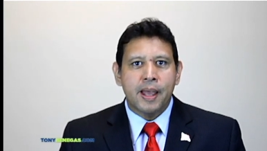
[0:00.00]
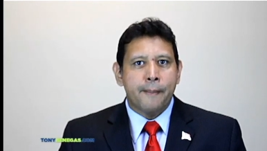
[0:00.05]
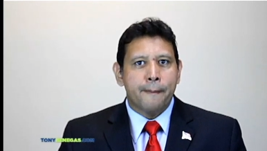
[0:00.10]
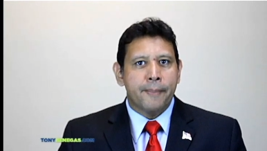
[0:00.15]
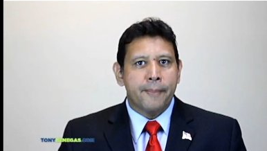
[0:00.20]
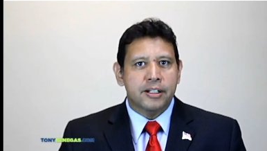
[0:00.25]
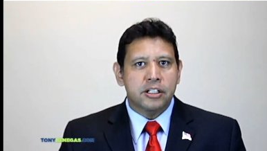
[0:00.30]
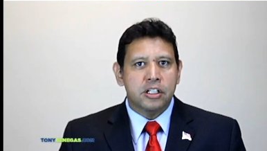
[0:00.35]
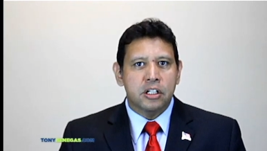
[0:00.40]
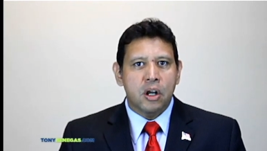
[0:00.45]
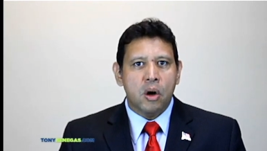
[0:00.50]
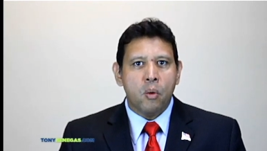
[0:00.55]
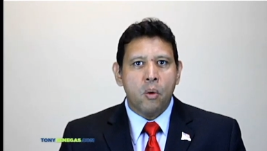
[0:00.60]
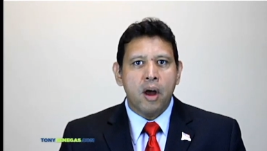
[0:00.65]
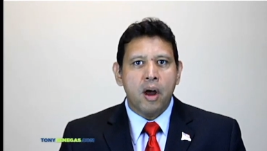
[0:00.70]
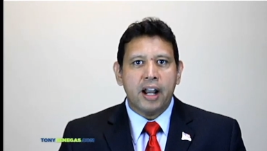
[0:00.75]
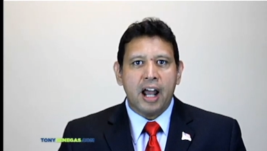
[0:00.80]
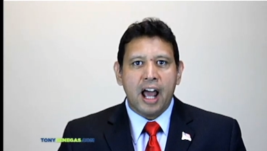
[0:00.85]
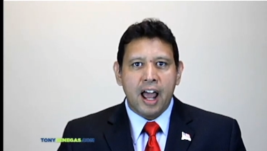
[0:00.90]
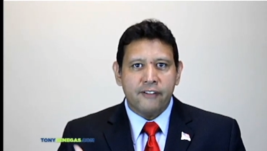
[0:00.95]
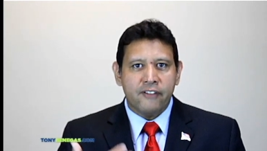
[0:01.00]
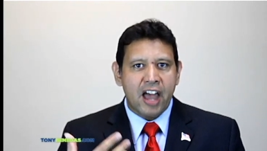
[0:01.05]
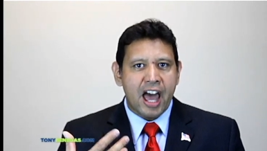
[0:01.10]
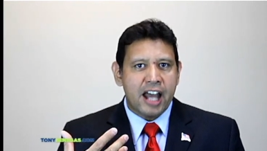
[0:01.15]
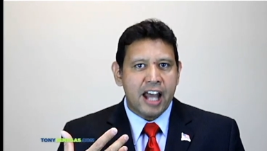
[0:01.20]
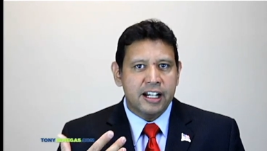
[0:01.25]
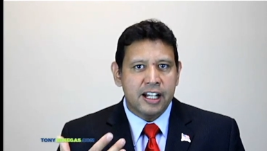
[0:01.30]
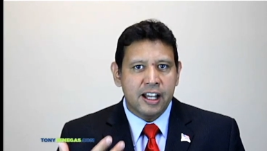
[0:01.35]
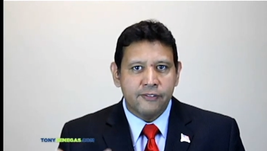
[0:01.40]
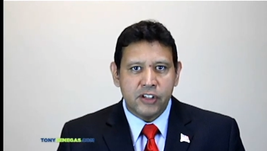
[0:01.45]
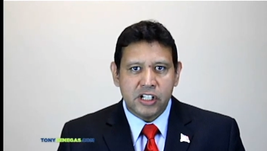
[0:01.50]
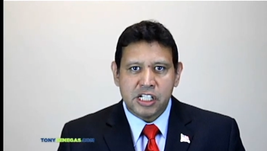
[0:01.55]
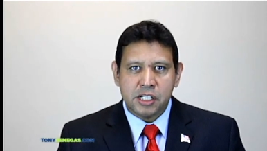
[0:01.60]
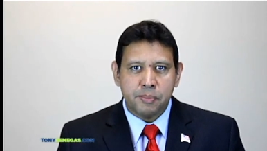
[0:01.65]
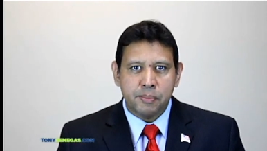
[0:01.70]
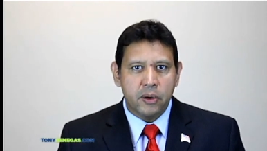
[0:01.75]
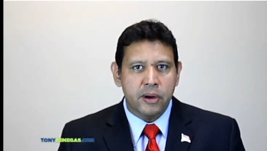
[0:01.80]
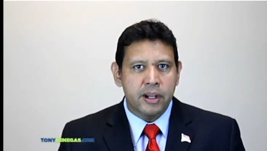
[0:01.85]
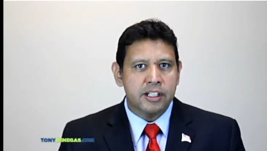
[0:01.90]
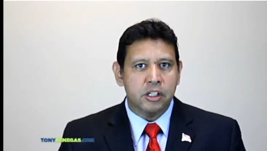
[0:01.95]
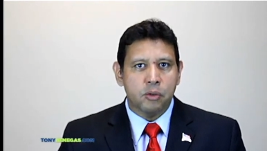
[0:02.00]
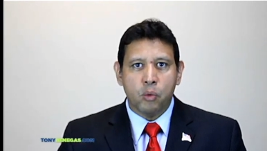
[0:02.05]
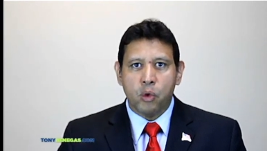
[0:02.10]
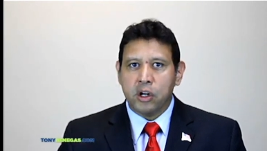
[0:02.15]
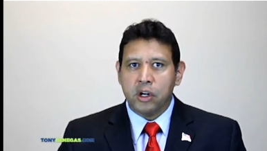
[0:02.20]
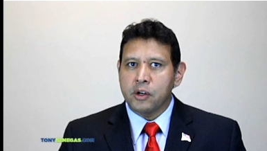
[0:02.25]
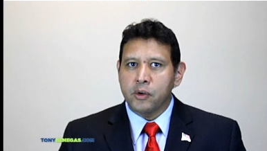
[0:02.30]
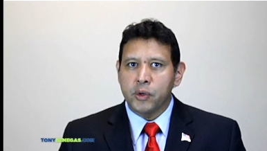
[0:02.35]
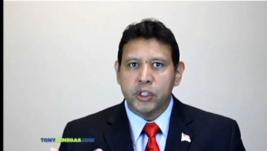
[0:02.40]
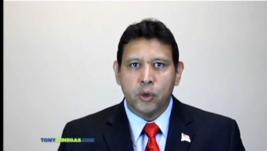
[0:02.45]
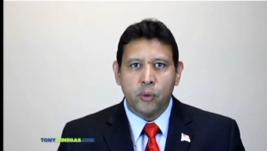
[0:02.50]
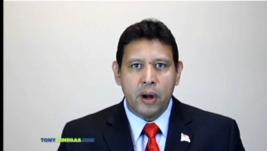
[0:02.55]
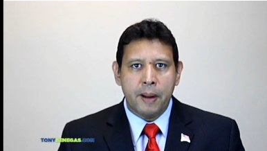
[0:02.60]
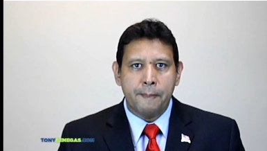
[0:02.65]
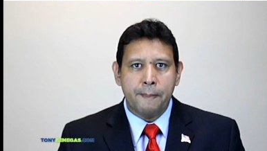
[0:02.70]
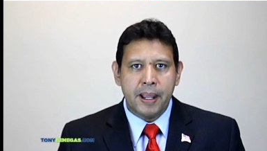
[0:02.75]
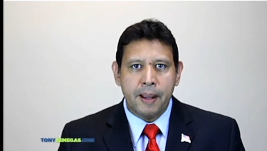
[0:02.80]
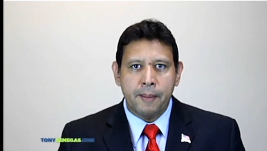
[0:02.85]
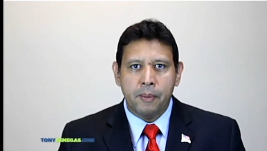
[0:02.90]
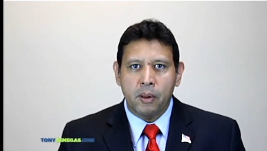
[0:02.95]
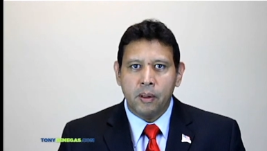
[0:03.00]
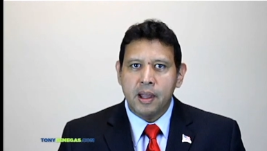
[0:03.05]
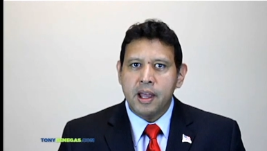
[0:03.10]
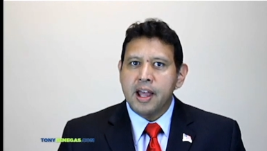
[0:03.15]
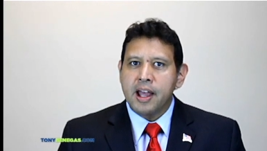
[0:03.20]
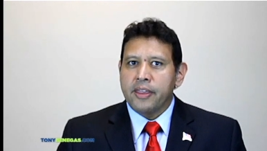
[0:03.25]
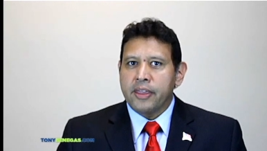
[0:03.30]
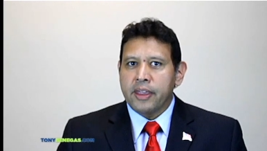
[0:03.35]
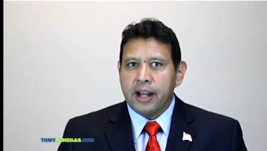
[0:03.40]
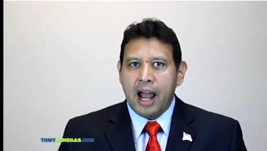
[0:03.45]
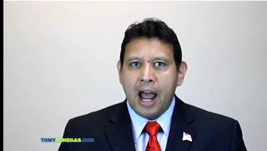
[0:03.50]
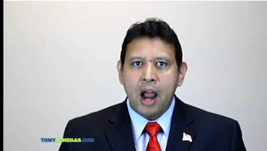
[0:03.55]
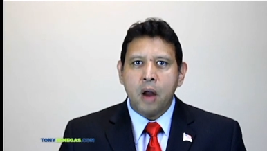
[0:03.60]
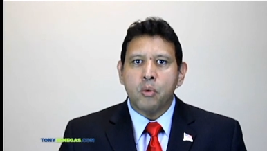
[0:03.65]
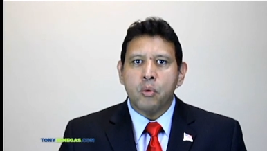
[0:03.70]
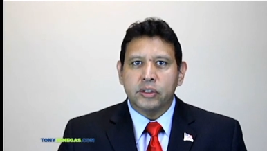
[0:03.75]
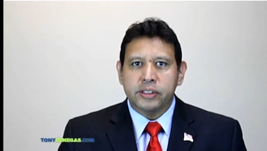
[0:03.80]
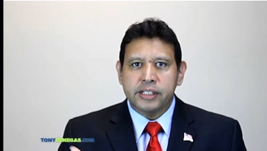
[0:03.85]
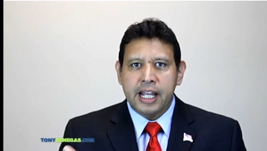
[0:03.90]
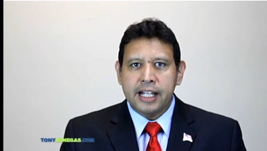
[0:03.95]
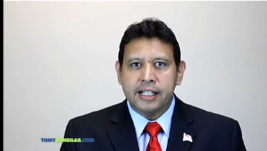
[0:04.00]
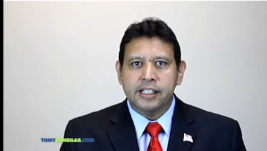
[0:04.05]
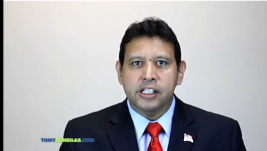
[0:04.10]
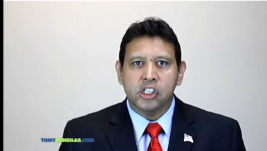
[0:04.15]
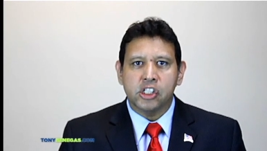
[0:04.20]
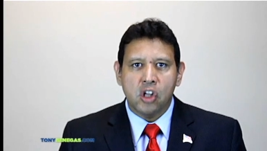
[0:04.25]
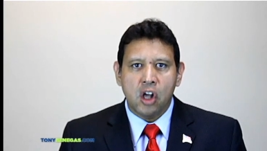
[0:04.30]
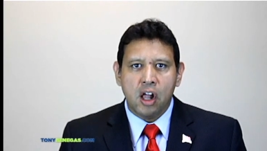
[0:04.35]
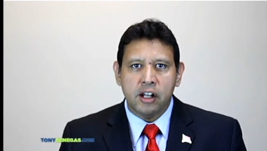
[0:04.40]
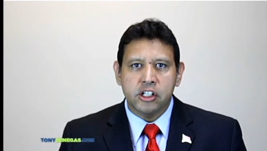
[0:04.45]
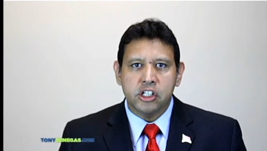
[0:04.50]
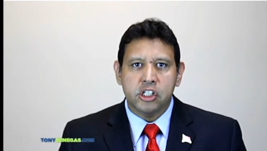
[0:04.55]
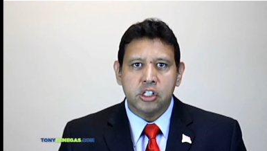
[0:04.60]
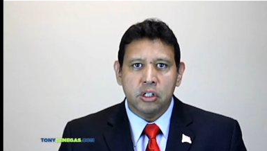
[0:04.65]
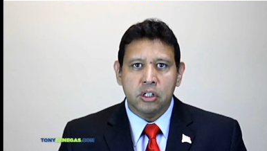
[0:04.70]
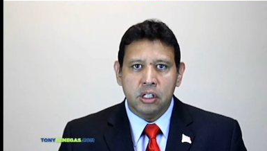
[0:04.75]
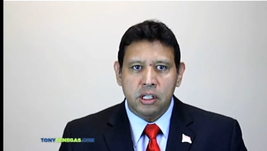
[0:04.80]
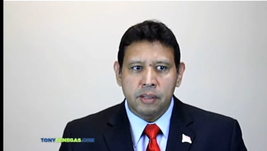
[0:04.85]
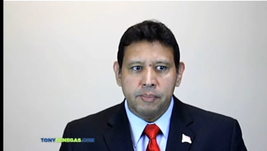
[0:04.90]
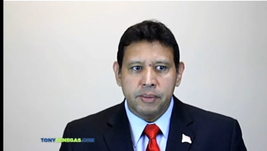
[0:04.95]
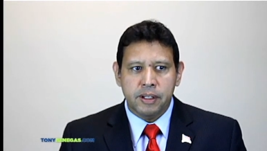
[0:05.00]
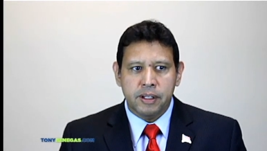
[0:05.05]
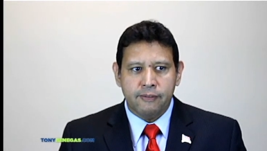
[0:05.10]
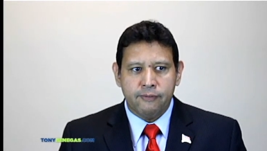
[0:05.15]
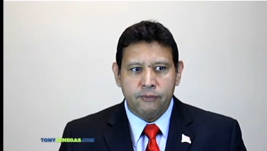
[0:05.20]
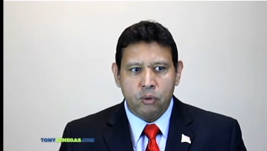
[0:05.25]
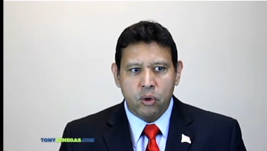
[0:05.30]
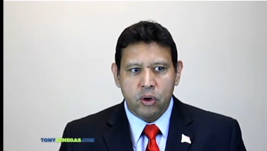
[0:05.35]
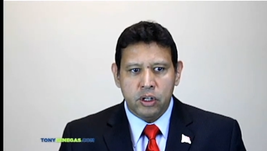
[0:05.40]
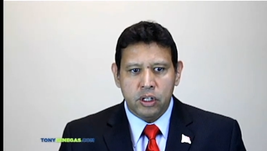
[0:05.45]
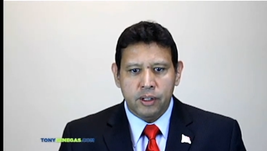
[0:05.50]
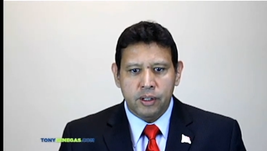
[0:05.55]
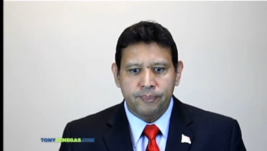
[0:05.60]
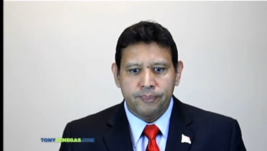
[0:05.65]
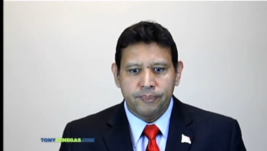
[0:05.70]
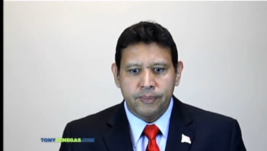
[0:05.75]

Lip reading: But you know what? I've had enough experience in working with great people that I will take this knowledge to Olympia for you.